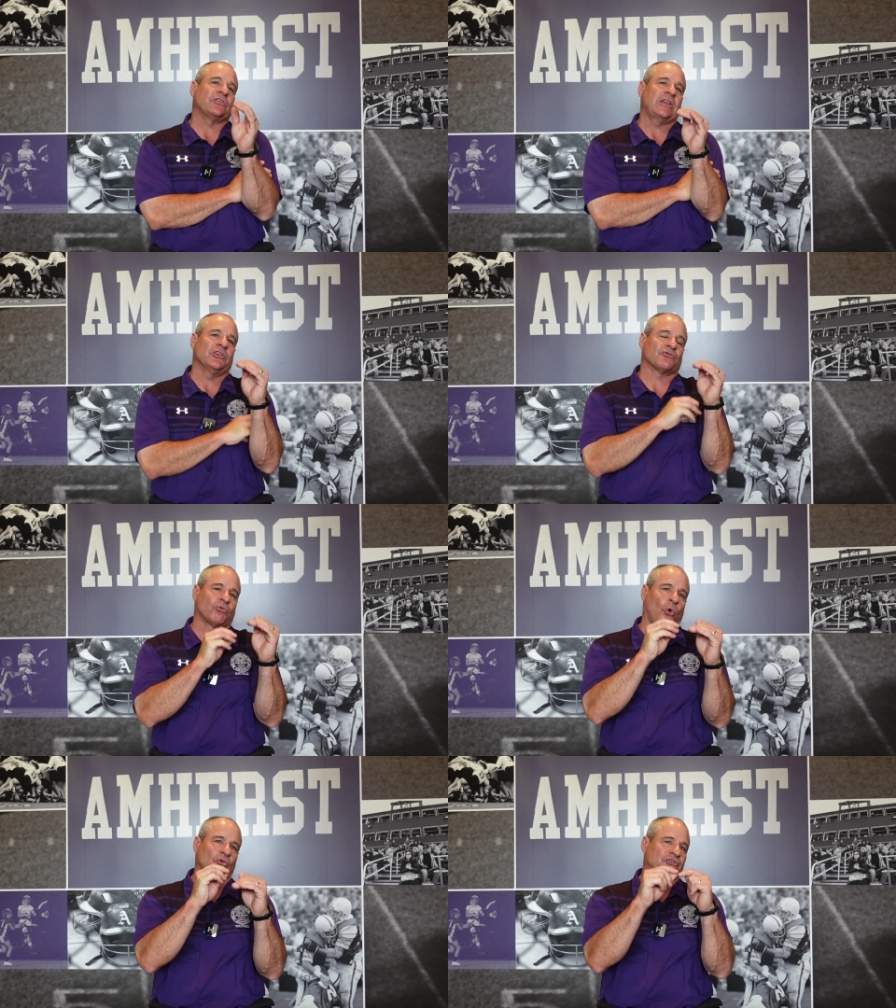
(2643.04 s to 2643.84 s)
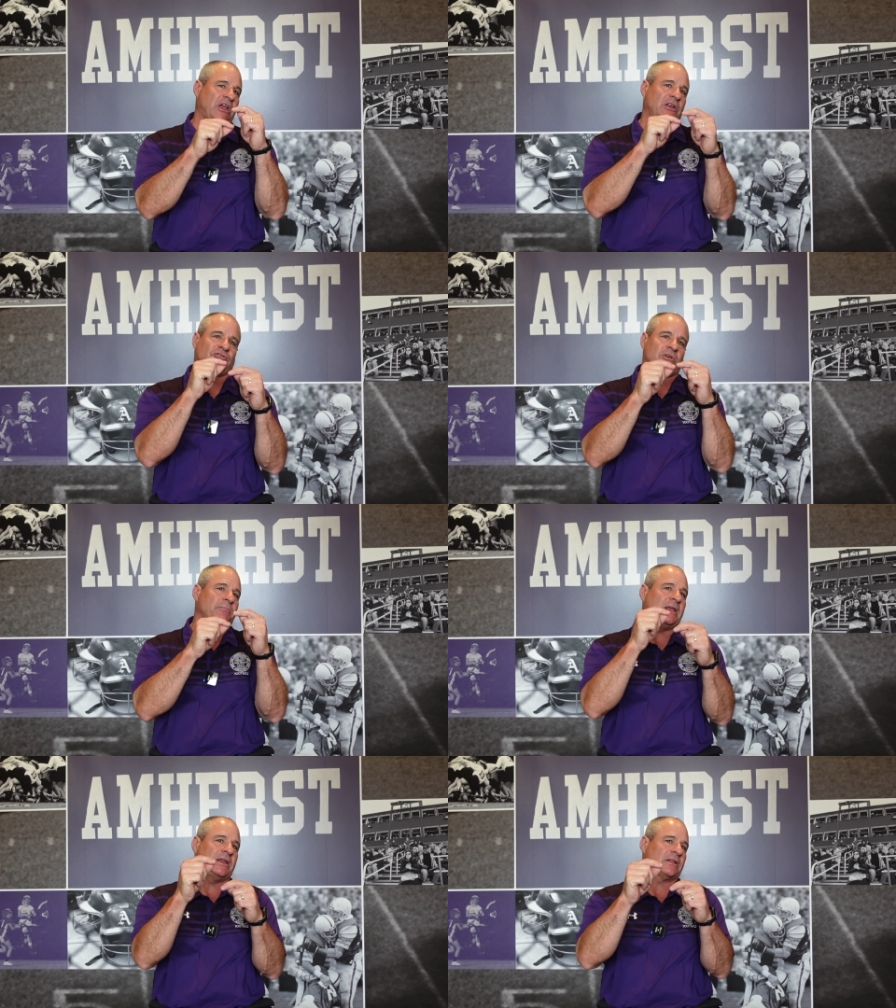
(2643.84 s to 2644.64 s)
and then his role changed
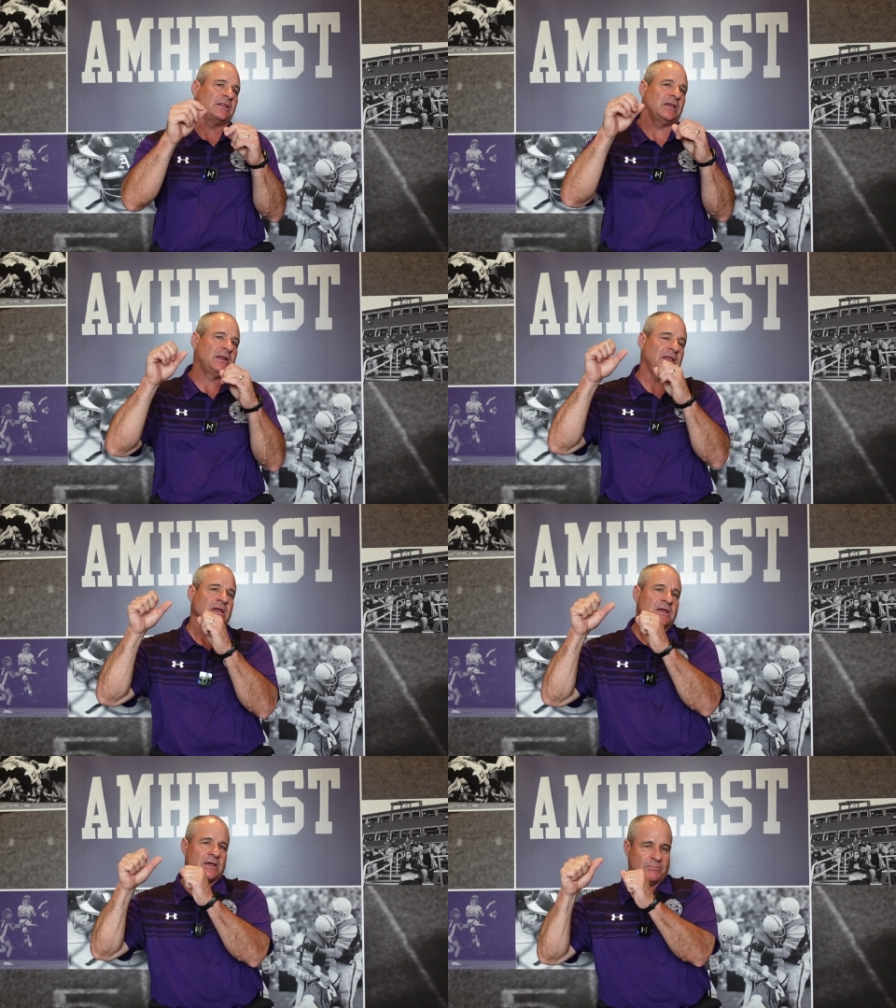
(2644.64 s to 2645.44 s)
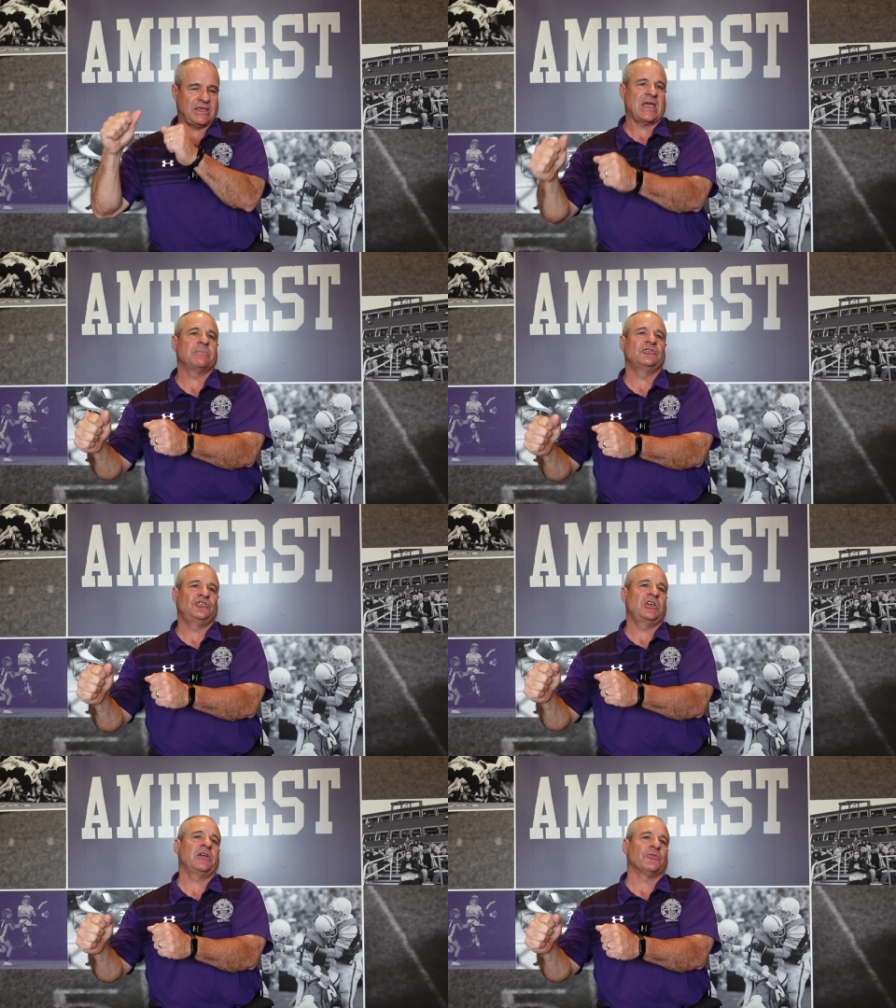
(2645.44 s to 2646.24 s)
immediately and he became a
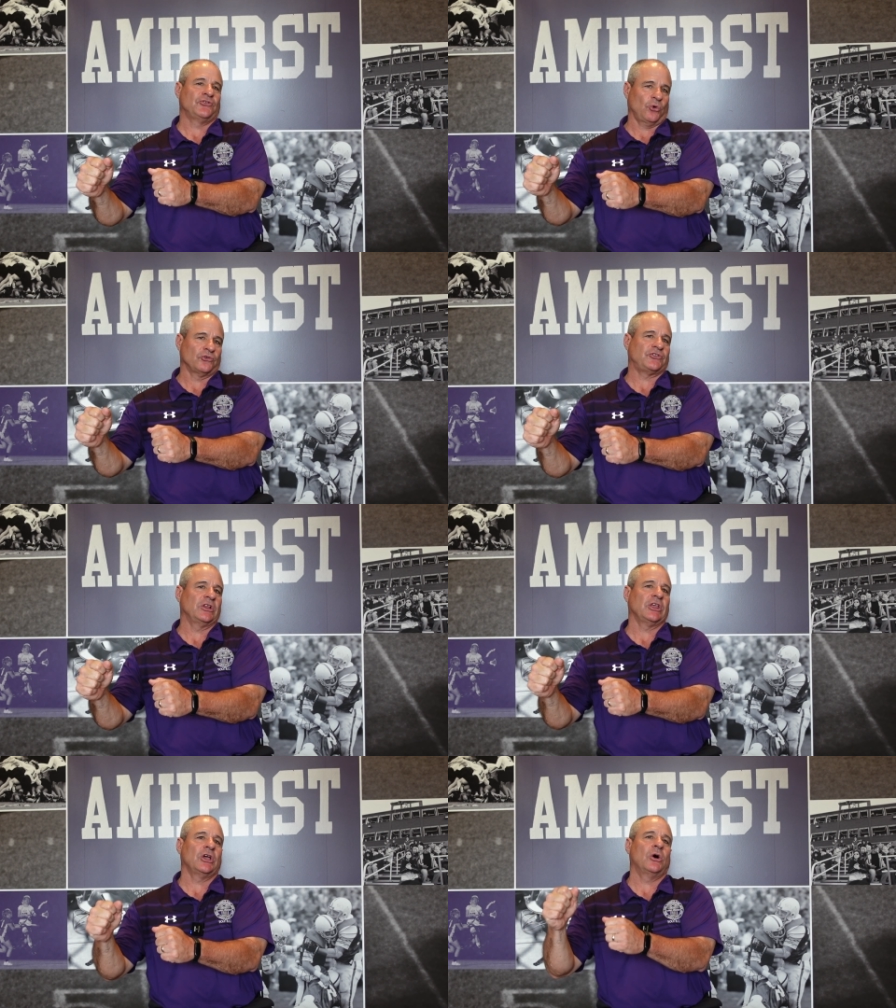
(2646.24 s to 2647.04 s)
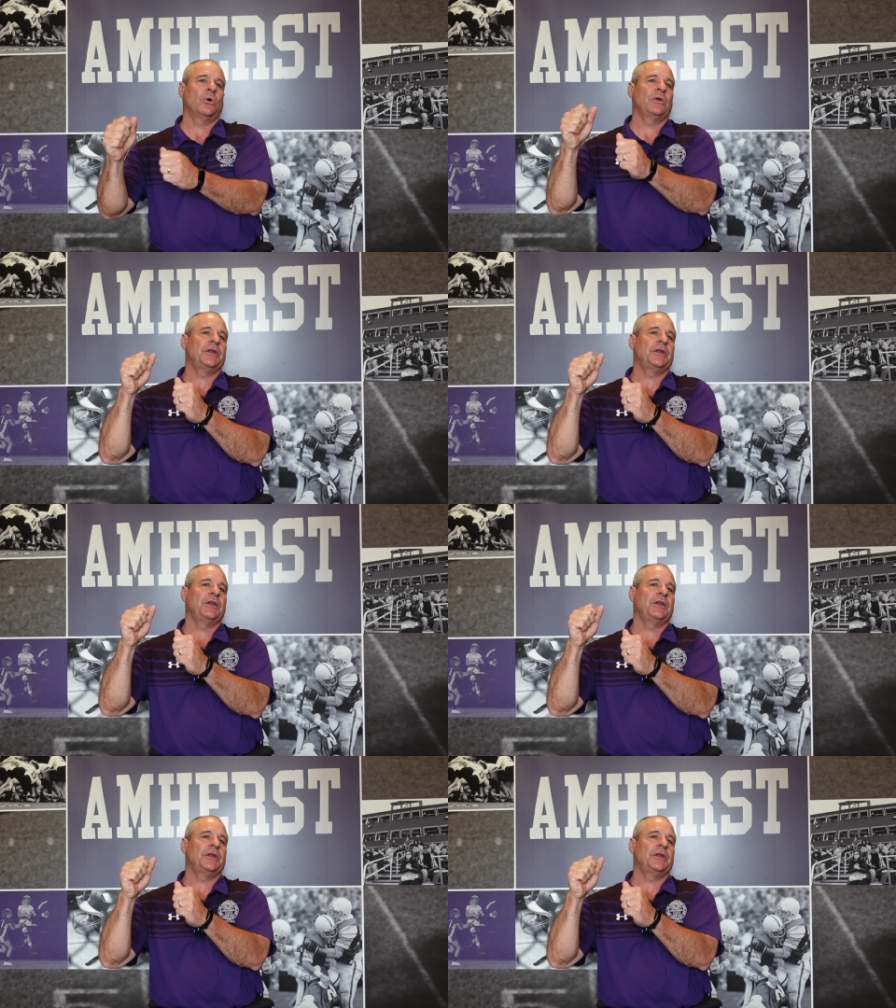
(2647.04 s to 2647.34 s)
GA for George DeLeon,